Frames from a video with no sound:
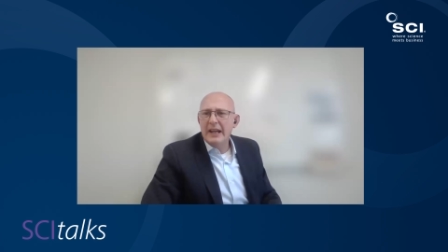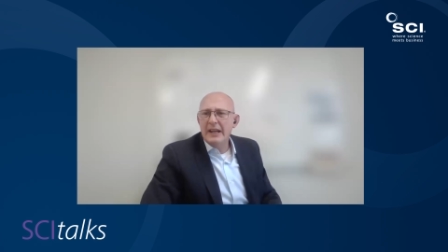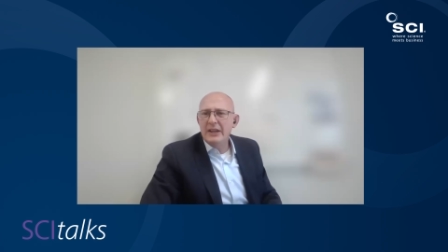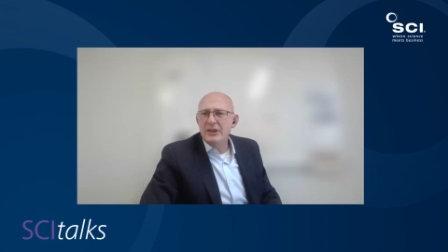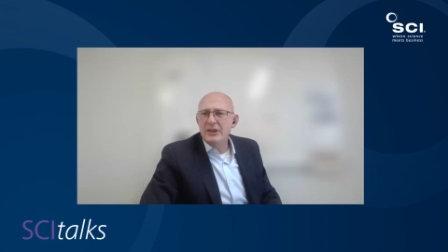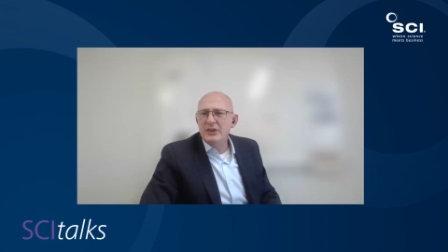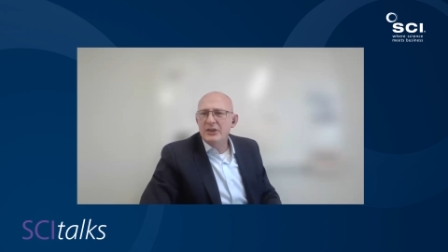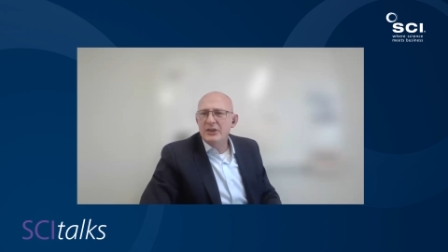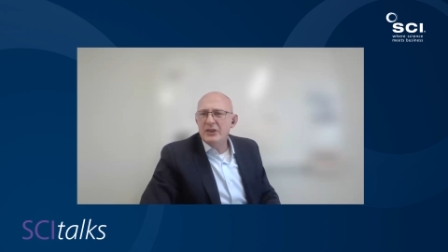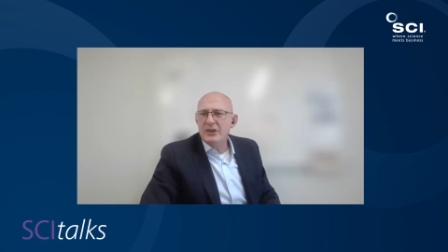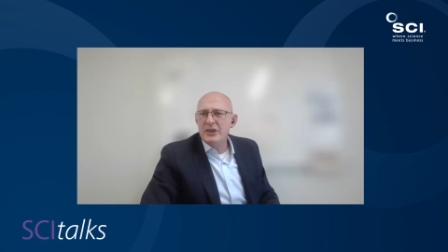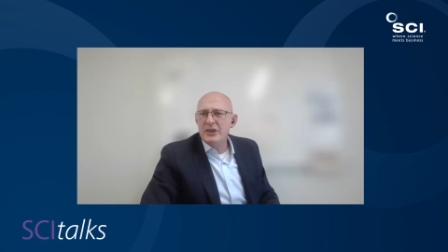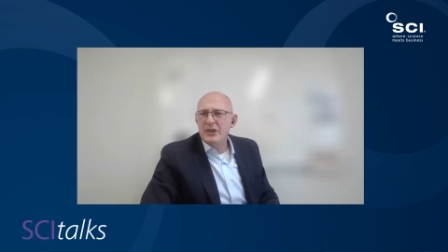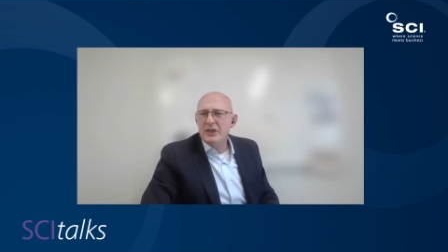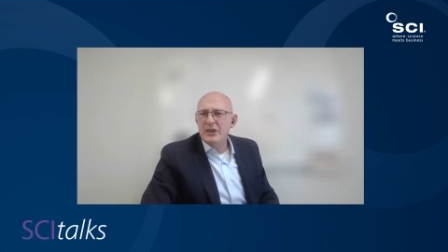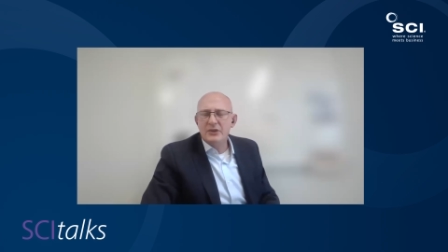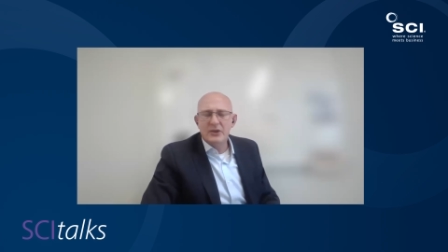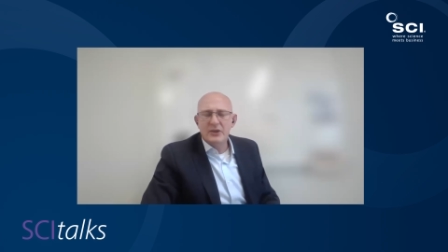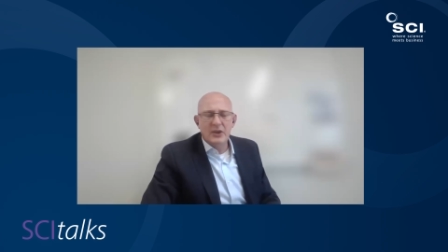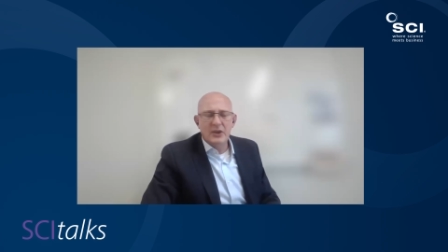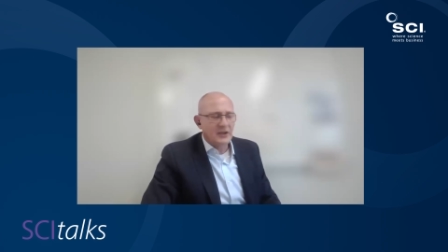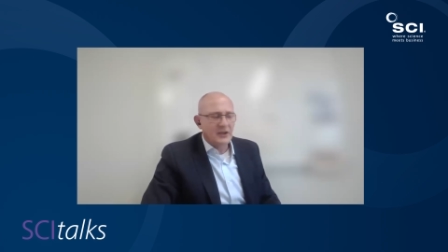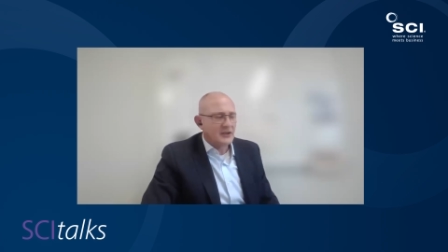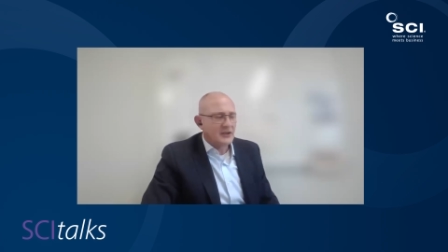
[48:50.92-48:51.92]
range that
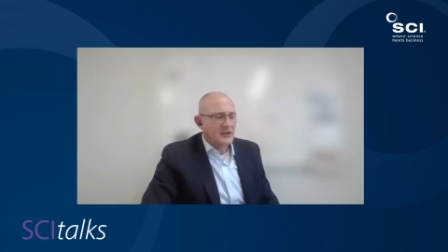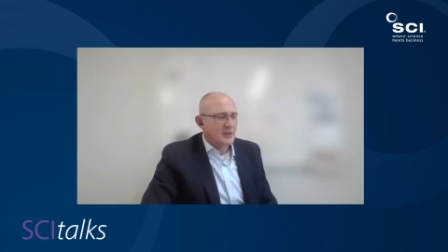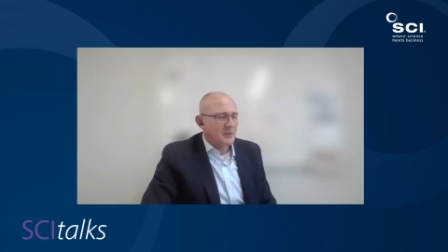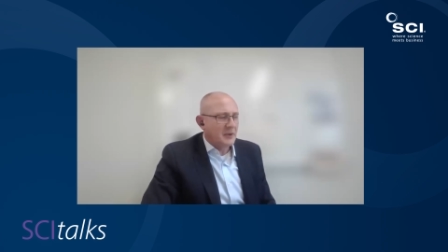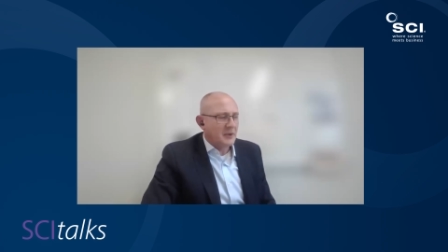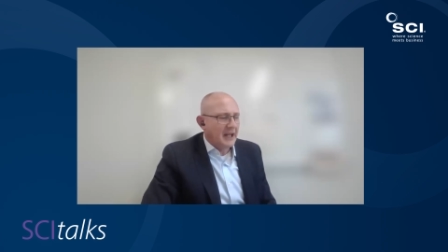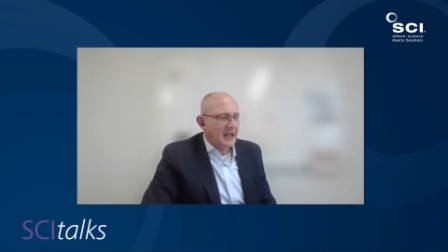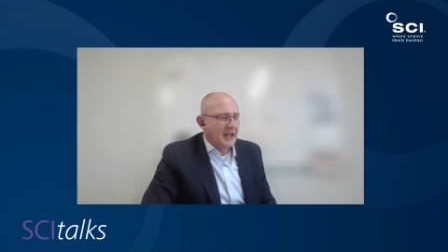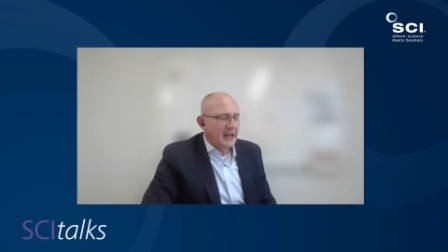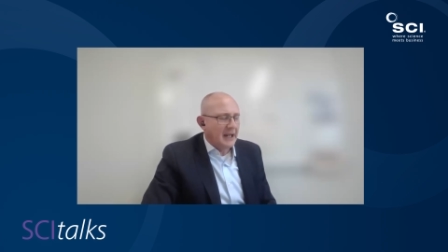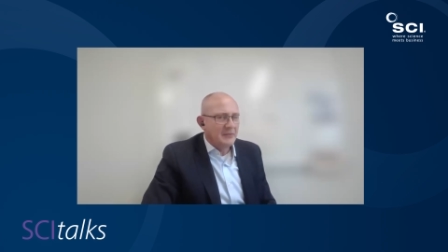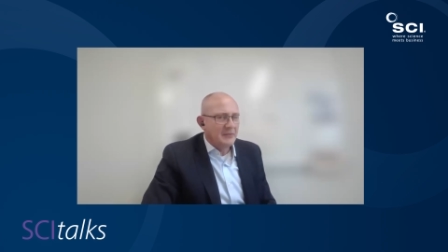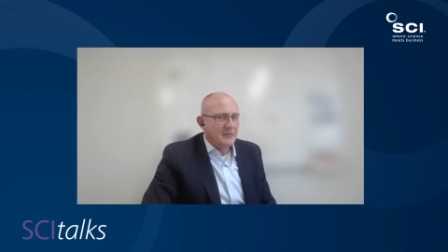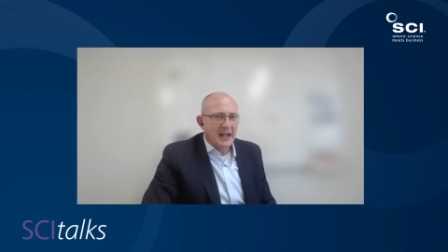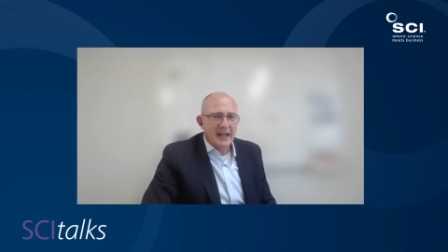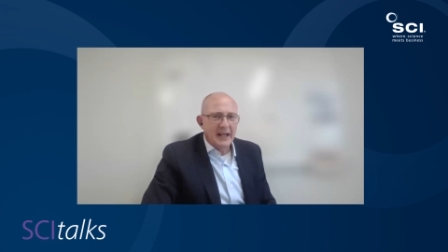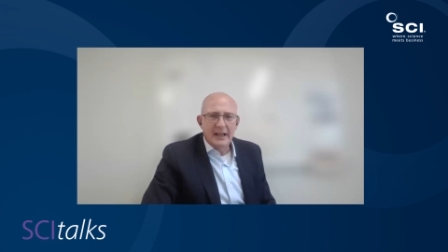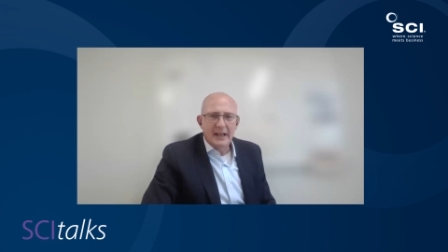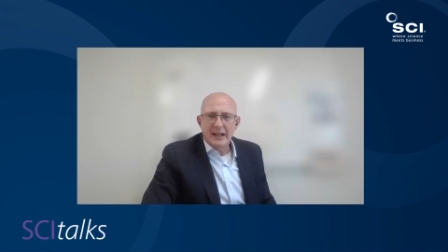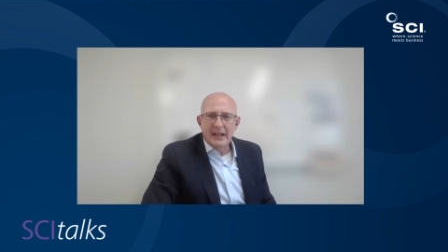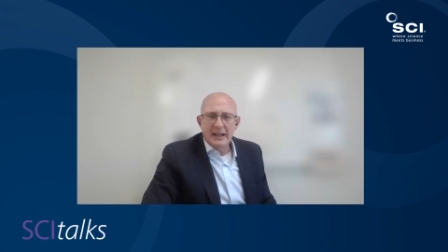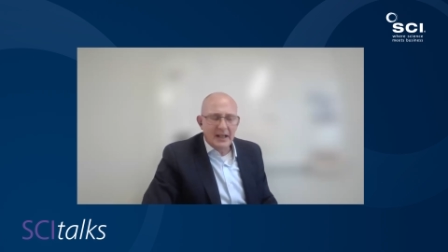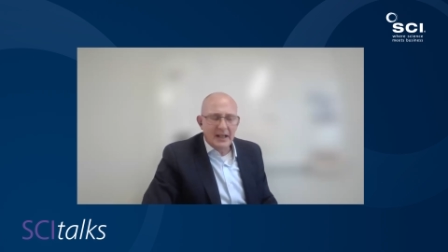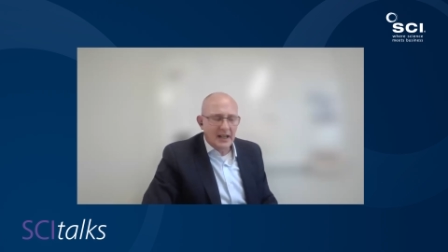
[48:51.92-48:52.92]
drugs are being aimed at,
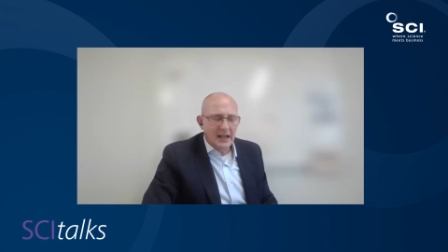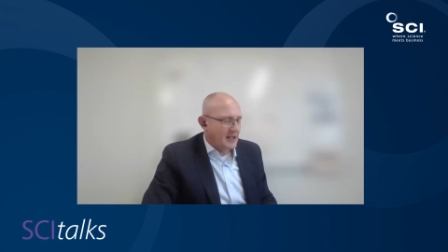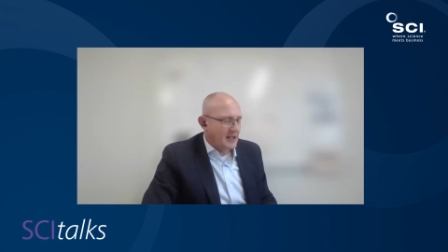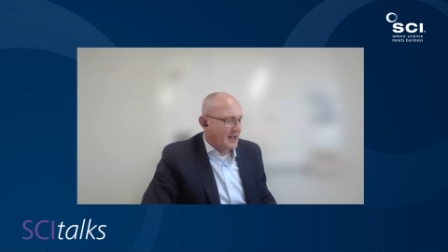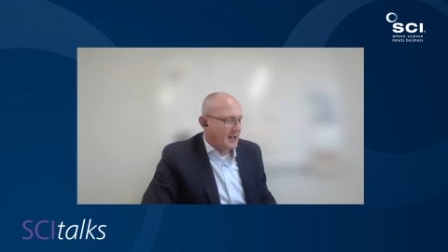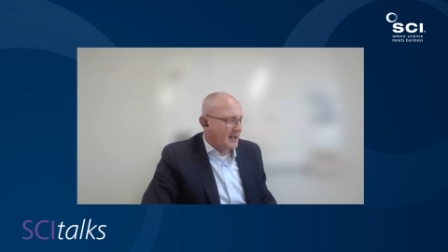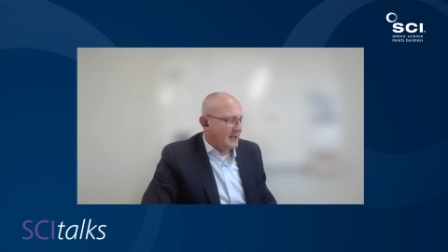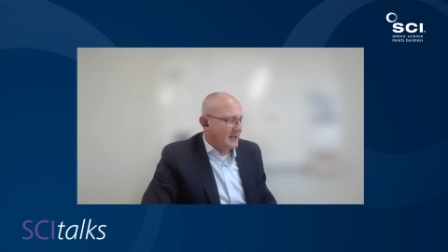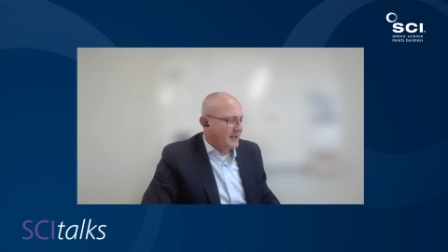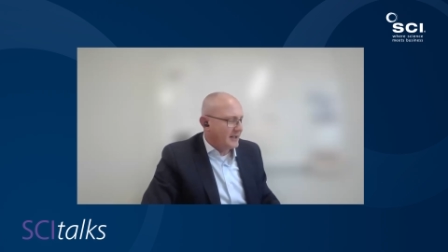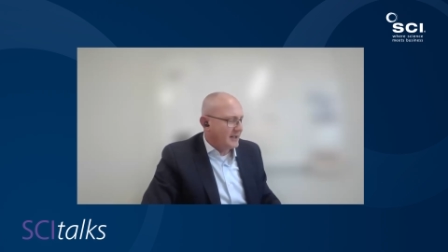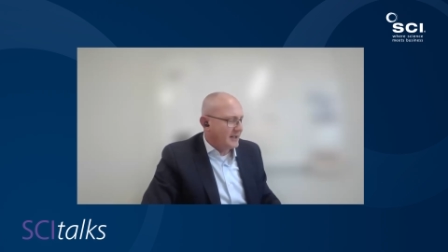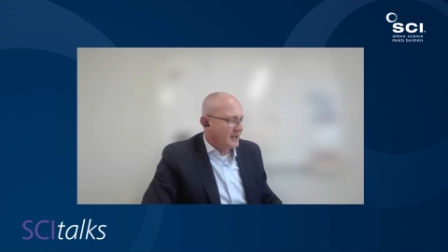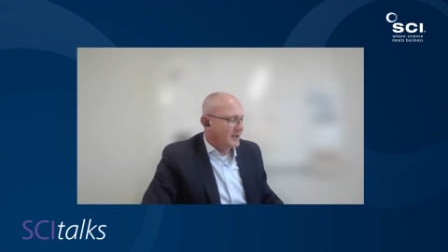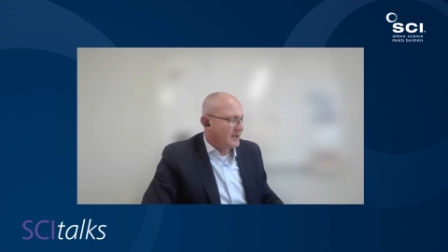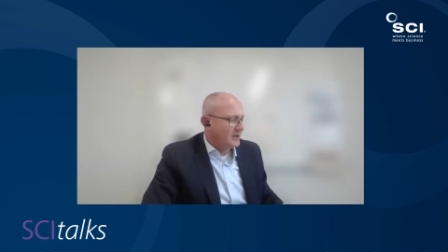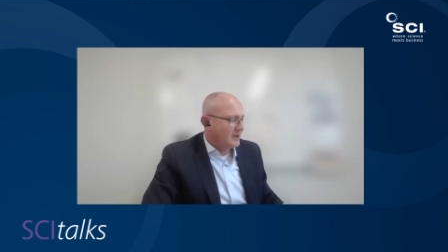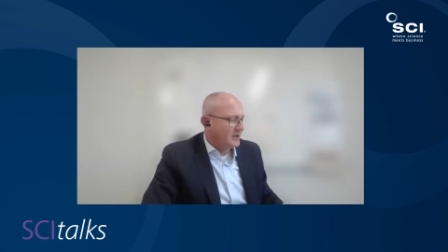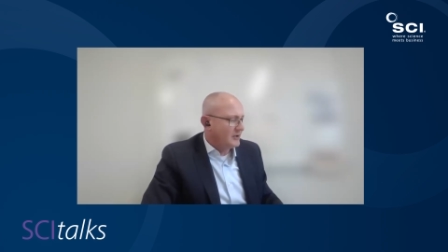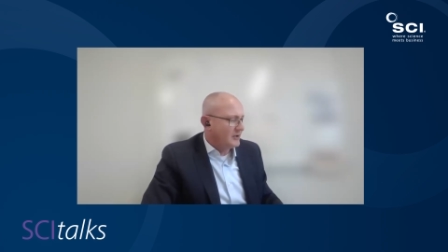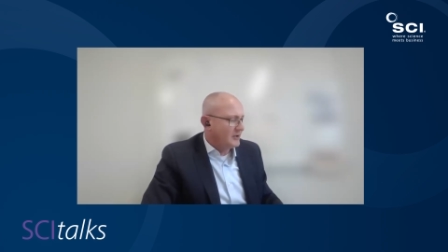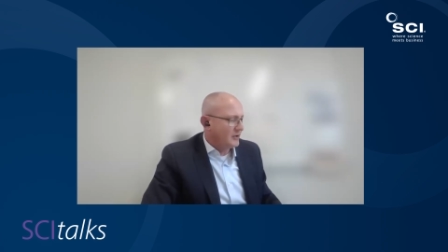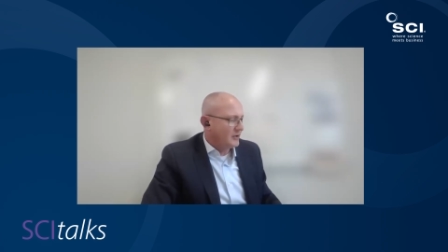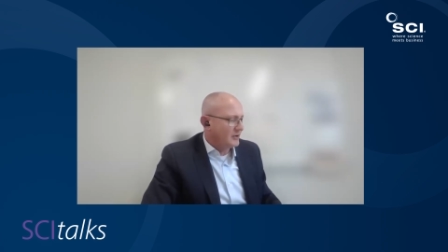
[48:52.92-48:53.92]
I think that
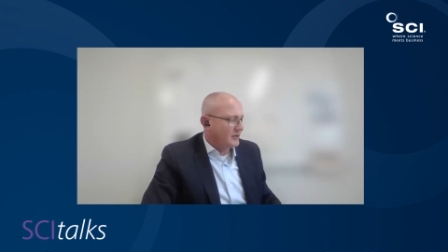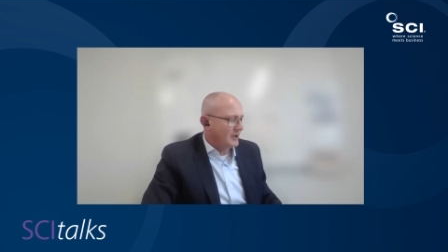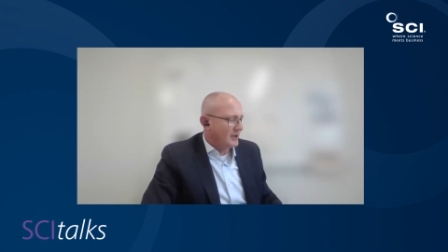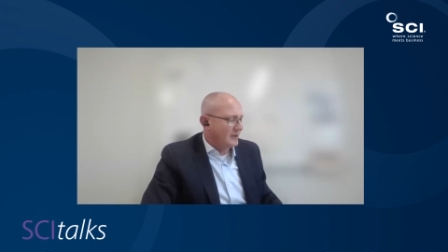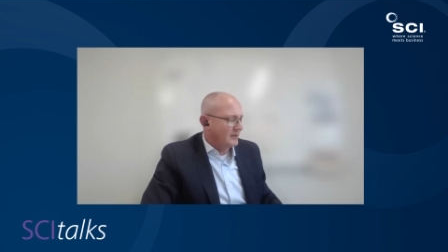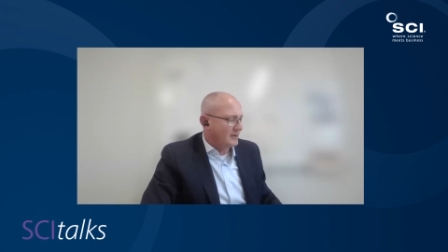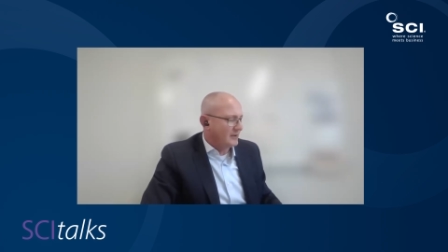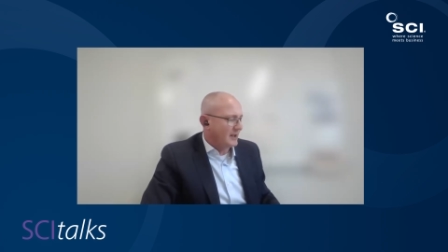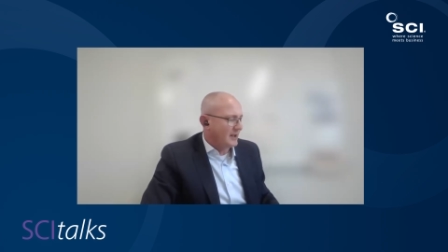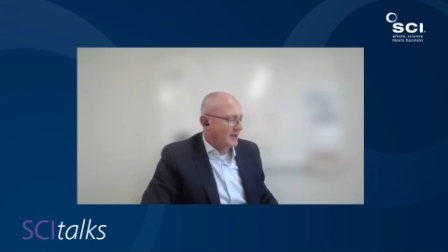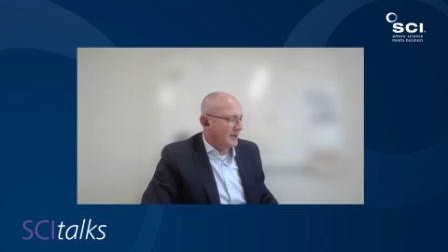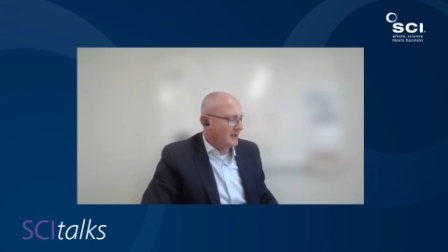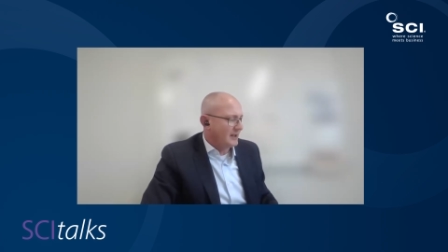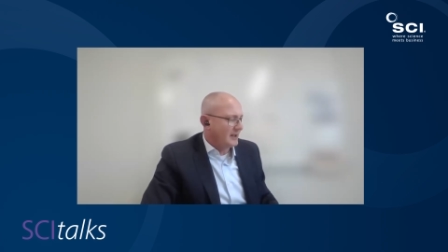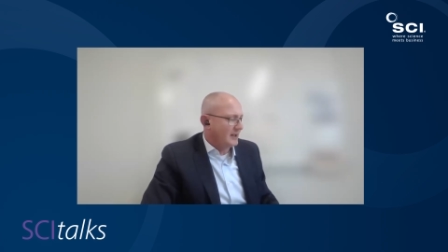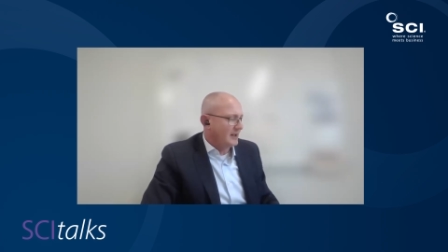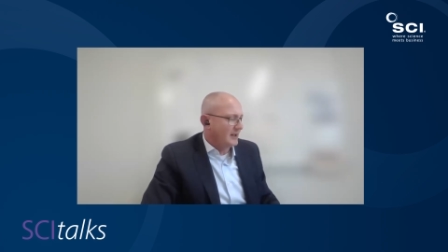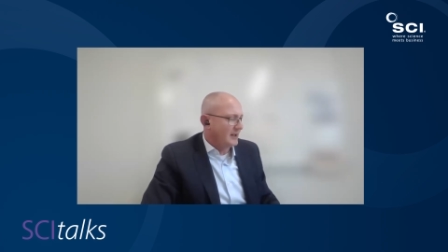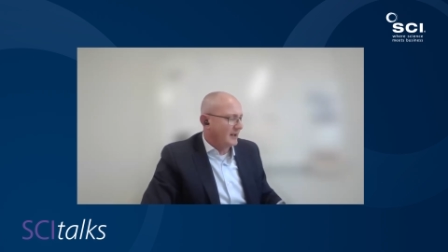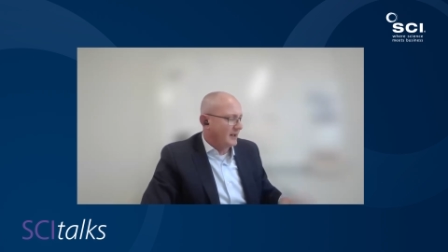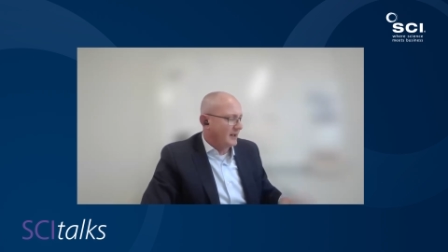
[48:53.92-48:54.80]
you showed a